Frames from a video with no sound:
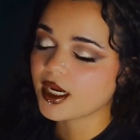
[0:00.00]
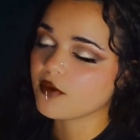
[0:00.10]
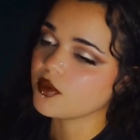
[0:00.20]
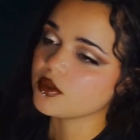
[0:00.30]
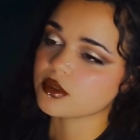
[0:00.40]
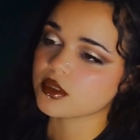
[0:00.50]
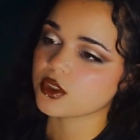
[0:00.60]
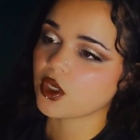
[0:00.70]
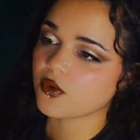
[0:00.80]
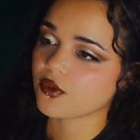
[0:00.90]
But I will
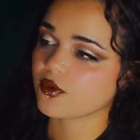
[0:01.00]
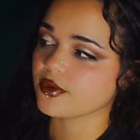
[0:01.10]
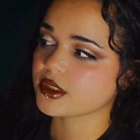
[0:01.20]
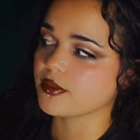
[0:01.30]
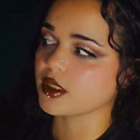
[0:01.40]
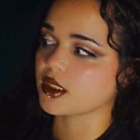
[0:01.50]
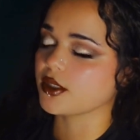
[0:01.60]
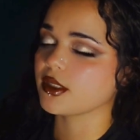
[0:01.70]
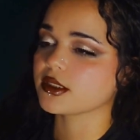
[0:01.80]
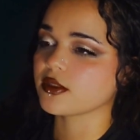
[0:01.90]
go through some of the
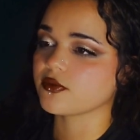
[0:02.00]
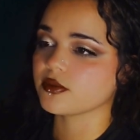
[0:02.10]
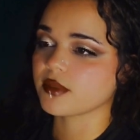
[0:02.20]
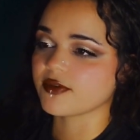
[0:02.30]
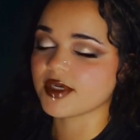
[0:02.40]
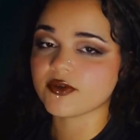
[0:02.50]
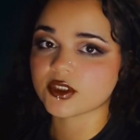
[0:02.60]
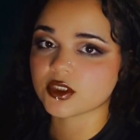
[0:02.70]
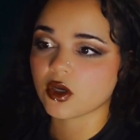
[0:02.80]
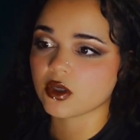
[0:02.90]
lyrics of my
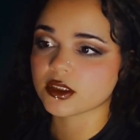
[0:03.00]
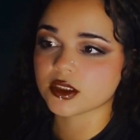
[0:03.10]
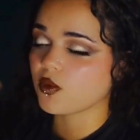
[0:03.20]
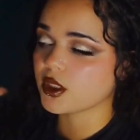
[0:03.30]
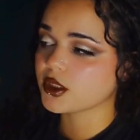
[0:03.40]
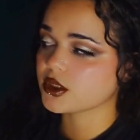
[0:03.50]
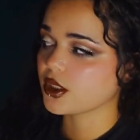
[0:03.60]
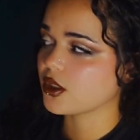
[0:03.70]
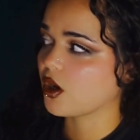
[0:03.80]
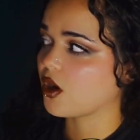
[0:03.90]
favorite song. So we're gonna
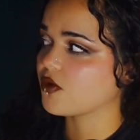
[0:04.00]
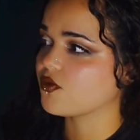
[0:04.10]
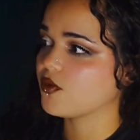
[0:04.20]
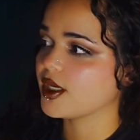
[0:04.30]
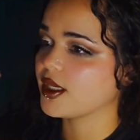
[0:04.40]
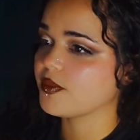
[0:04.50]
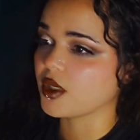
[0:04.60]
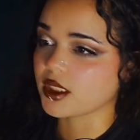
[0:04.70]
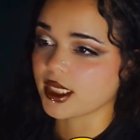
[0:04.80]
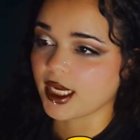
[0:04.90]
start off
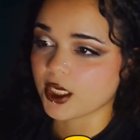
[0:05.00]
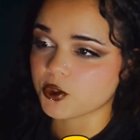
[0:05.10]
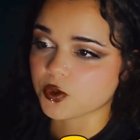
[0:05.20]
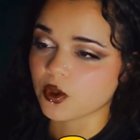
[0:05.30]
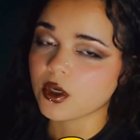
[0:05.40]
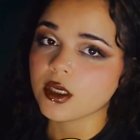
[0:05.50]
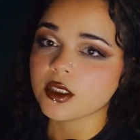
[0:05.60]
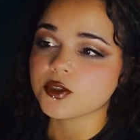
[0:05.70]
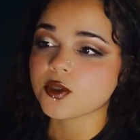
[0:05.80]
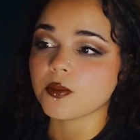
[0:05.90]
with "Bug Like an Angel."
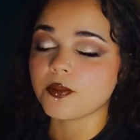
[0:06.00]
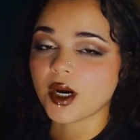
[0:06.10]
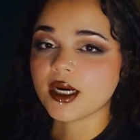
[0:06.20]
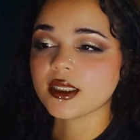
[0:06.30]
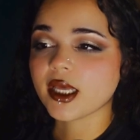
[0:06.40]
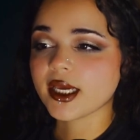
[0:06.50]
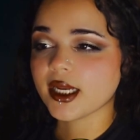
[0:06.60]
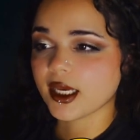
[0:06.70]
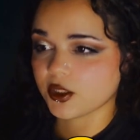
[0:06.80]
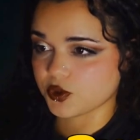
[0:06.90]
So "Bug
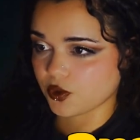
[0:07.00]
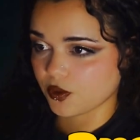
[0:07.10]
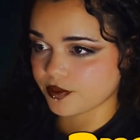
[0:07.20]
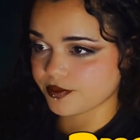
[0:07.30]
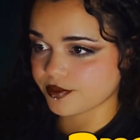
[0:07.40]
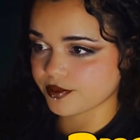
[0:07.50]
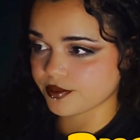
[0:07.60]
Like an Angel."